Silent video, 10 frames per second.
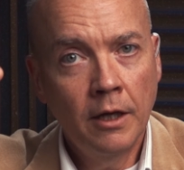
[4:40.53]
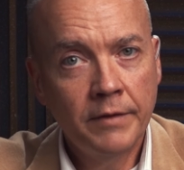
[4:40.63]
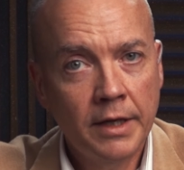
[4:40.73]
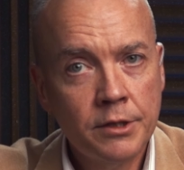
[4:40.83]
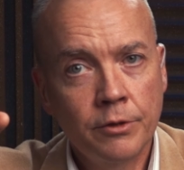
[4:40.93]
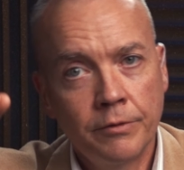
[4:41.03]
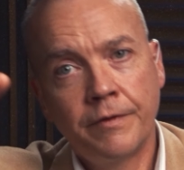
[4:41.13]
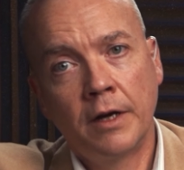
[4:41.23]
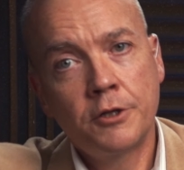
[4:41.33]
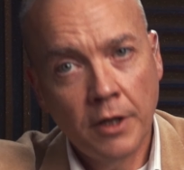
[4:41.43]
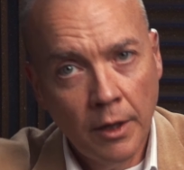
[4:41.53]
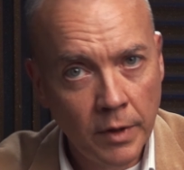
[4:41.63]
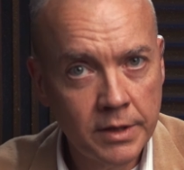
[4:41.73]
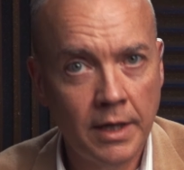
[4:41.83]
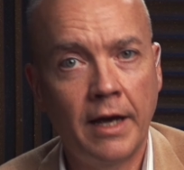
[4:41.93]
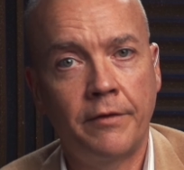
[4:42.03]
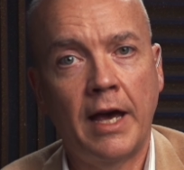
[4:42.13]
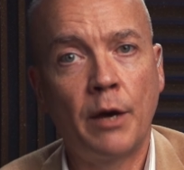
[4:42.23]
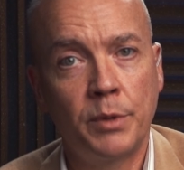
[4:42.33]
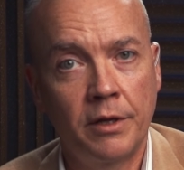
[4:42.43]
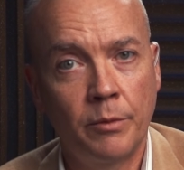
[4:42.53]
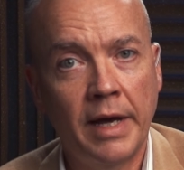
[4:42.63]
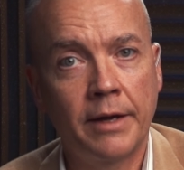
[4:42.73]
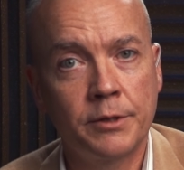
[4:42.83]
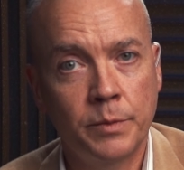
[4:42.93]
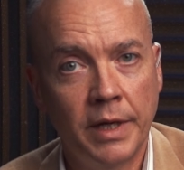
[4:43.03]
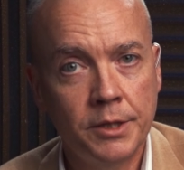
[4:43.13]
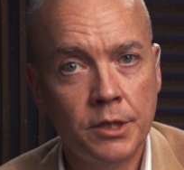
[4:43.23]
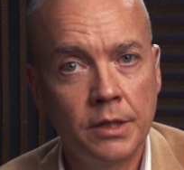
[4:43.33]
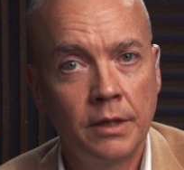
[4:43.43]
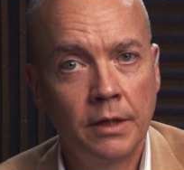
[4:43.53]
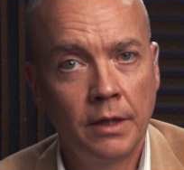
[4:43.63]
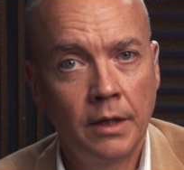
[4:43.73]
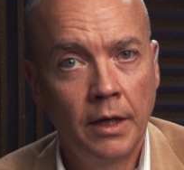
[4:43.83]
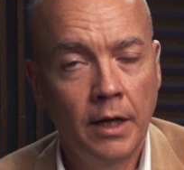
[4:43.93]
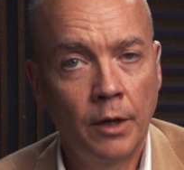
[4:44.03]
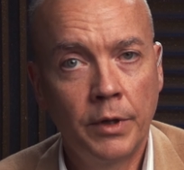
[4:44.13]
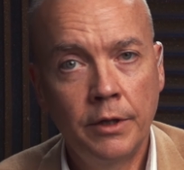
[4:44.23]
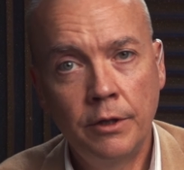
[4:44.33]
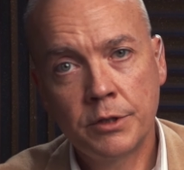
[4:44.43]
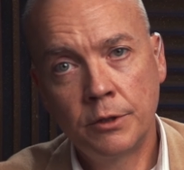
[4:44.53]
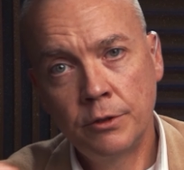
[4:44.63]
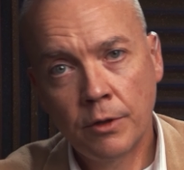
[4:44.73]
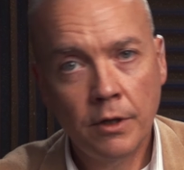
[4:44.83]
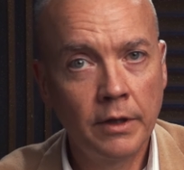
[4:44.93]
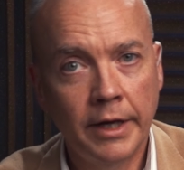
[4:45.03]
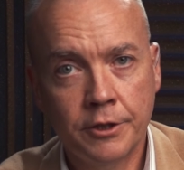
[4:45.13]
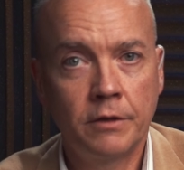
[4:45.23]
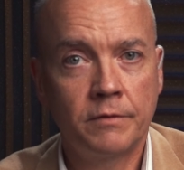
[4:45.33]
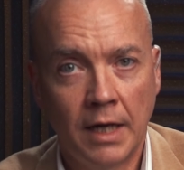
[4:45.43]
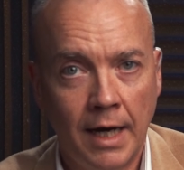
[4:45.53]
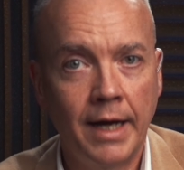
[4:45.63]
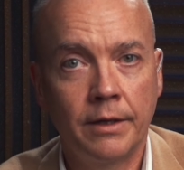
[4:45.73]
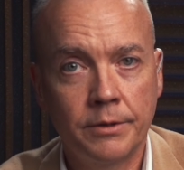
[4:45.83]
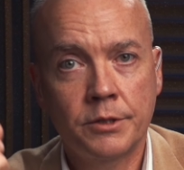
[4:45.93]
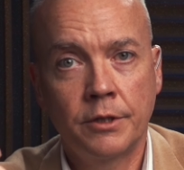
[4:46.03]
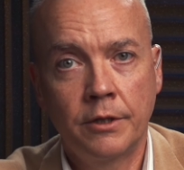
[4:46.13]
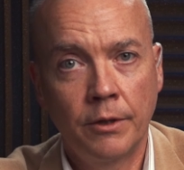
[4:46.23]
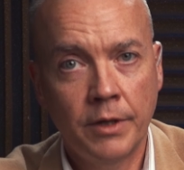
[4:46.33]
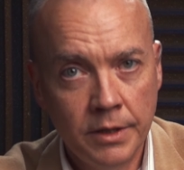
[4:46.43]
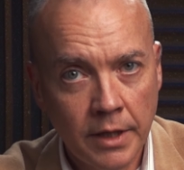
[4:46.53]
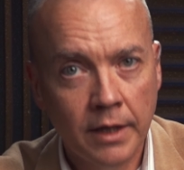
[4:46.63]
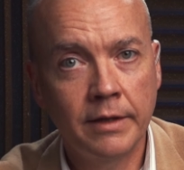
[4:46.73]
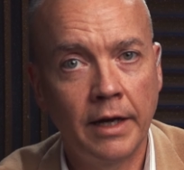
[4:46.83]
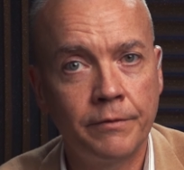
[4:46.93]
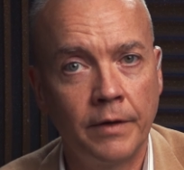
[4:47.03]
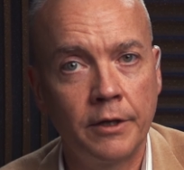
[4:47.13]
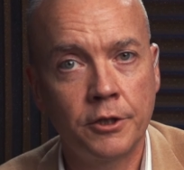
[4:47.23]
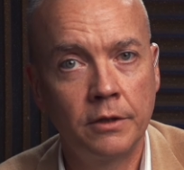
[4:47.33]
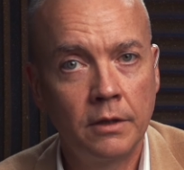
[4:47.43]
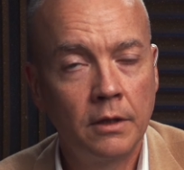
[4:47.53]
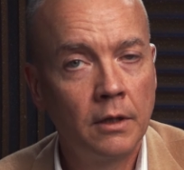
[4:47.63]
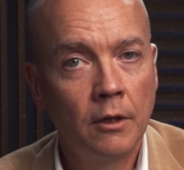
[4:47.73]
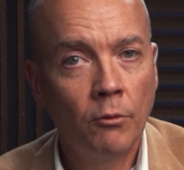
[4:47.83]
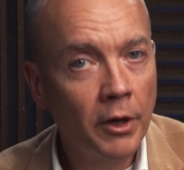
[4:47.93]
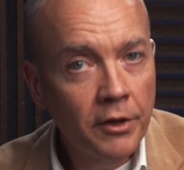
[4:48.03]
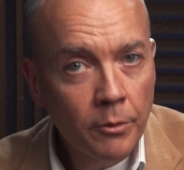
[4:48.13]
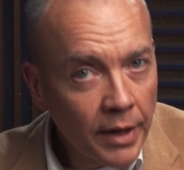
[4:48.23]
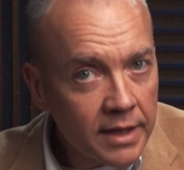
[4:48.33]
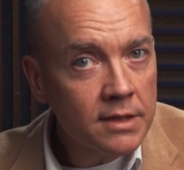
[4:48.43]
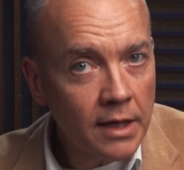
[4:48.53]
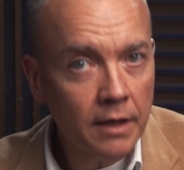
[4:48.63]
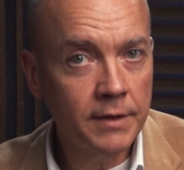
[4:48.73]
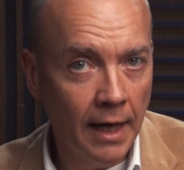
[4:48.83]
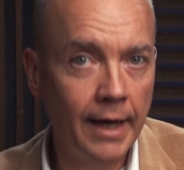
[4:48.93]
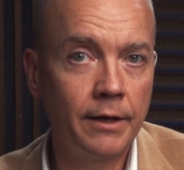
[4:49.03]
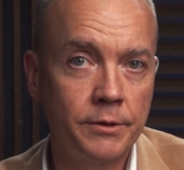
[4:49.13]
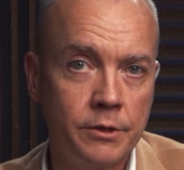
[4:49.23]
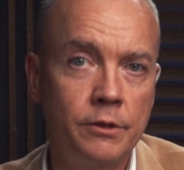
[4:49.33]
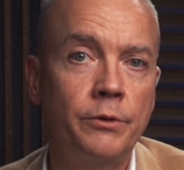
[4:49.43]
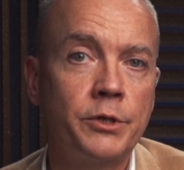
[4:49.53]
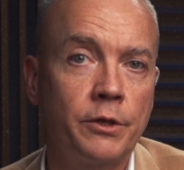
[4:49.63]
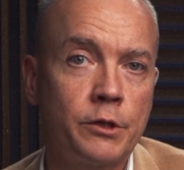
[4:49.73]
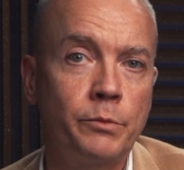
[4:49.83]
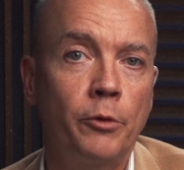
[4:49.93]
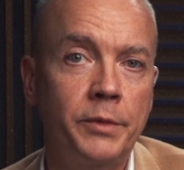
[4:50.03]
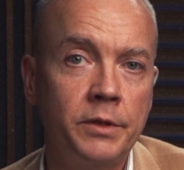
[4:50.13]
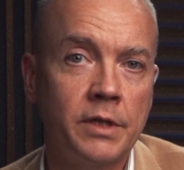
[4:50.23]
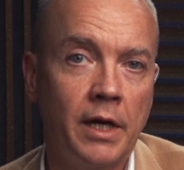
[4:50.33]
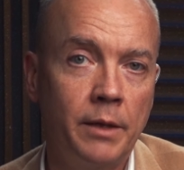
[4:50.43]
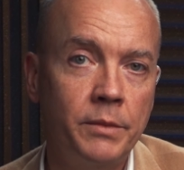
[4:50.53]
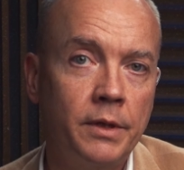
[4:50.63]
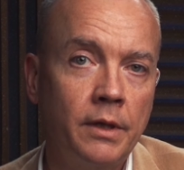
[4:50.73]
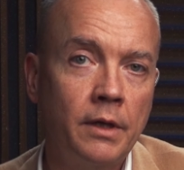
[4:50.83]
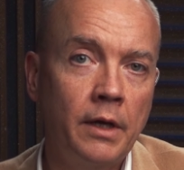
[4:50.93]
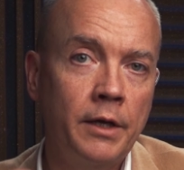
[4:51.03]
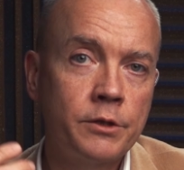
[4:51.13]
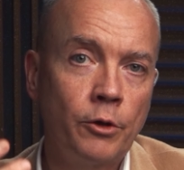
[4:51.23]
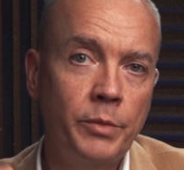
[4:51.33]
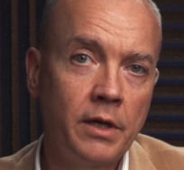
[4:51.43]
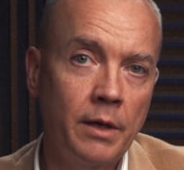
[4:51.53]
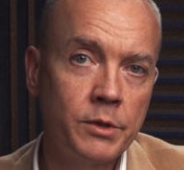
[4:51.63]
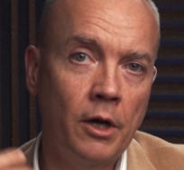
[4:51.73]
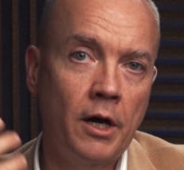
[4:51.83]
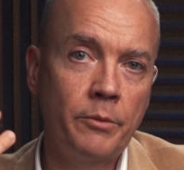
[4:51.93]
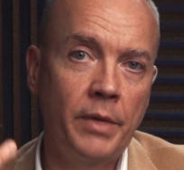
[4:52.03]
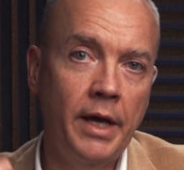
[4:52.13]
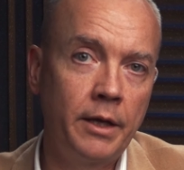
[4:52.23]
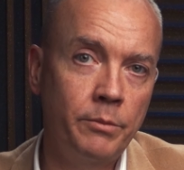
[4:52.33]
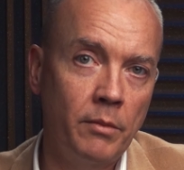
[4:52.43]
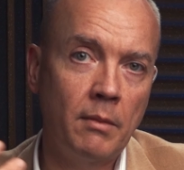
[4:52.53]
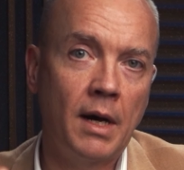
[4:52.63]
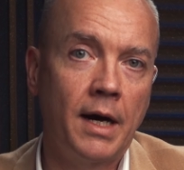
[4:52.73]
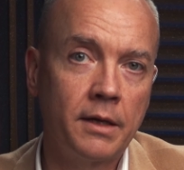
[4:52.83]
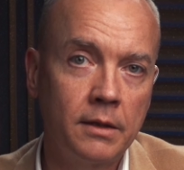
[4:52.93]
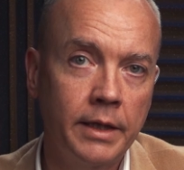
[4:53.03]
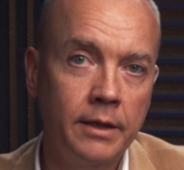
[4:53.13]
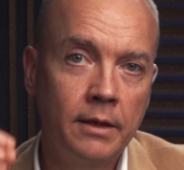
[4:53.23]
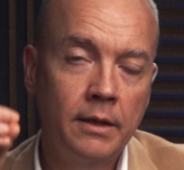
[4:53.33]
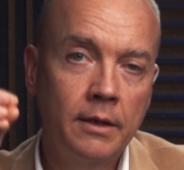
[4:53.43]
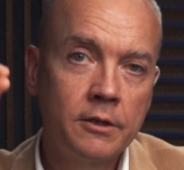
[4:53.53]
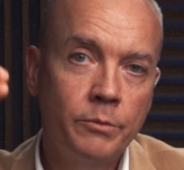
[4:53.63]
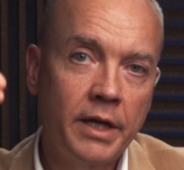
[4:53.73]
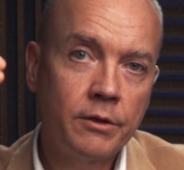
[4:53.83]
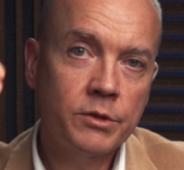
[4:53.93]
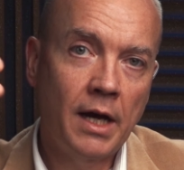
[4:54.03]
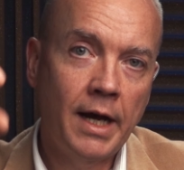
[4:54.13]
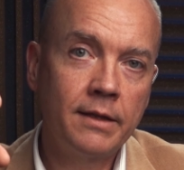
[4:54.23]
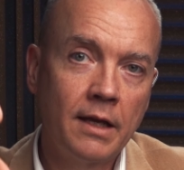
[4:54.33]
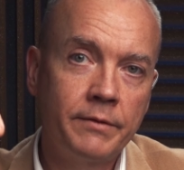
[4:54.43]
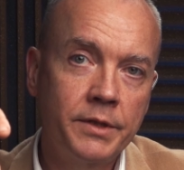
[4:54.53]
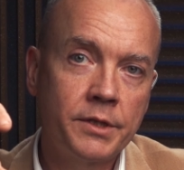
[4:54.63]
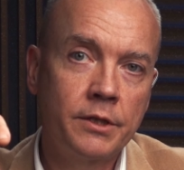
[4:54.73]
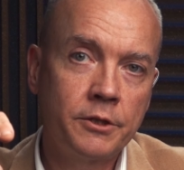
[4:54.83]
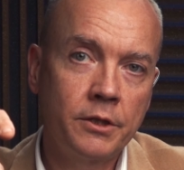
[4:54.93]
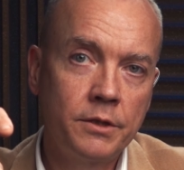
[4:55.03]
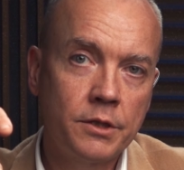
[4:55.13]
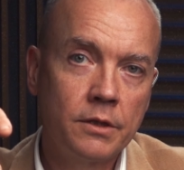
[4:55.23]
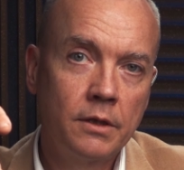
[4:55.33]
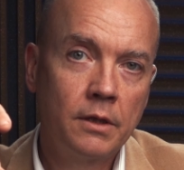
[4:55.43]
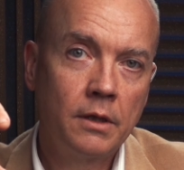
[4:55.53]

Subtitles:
I've got a certain function I want to have happen in the battle space, and I want to use a new collection of tiles to go conduct that function. What are the best set of tiles to use at this moment in time? And so it becomes automated modeling to make those high-level decisions.